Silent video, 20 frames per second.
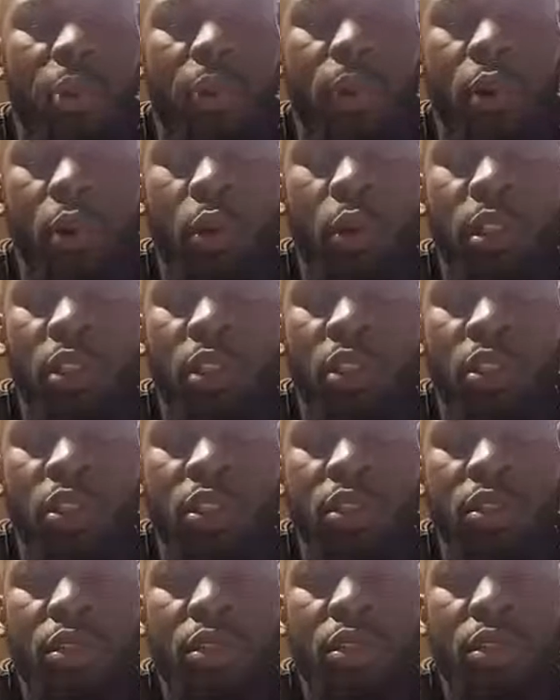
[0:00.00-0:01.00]

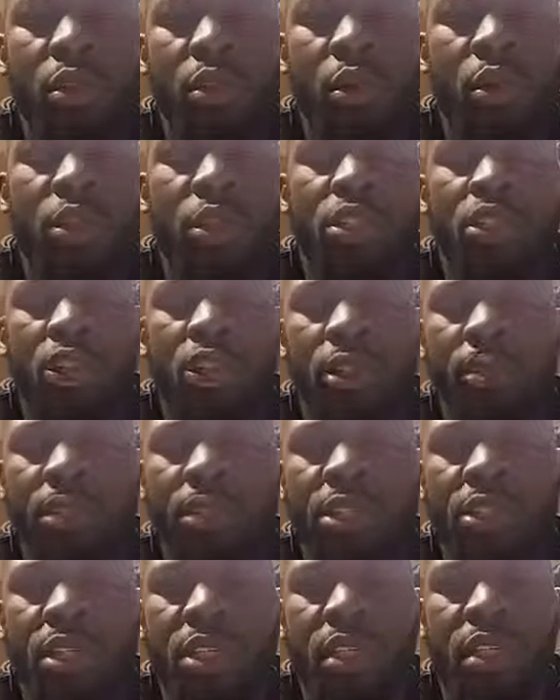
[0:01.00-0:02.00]
Polish or
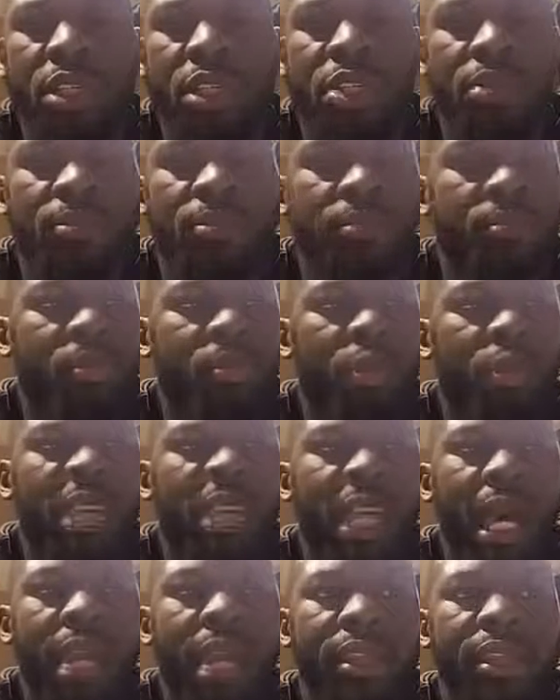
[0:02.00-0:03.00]
German judge. When
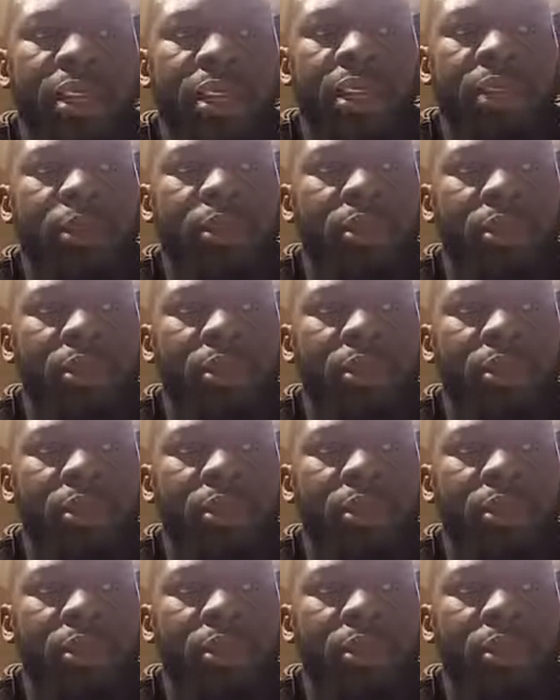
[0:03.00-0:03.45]
we got there